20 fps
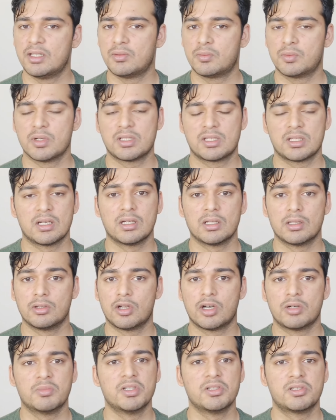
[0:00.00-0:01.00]
It was a
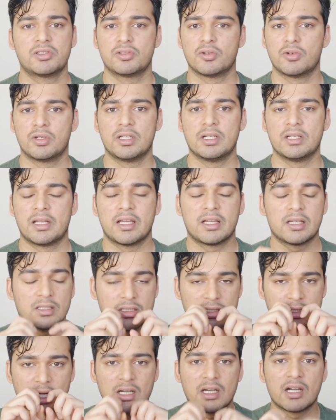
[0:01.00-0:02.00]
normal story, like I
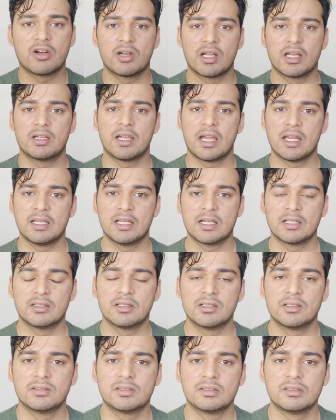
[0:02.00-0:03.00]
started out like any
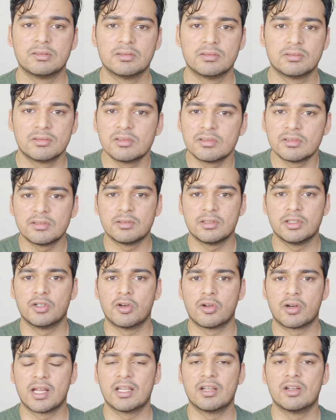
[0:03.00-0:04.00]
other
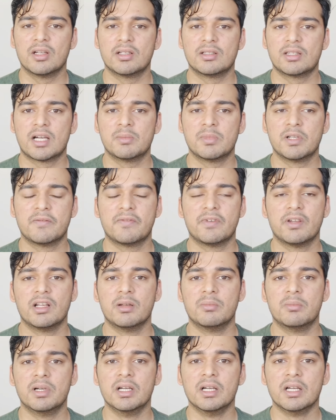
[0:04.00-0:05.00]
regular Tamil
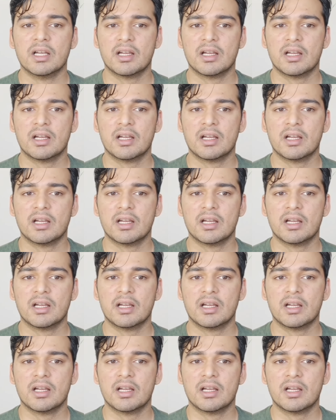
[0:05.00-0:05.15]
film,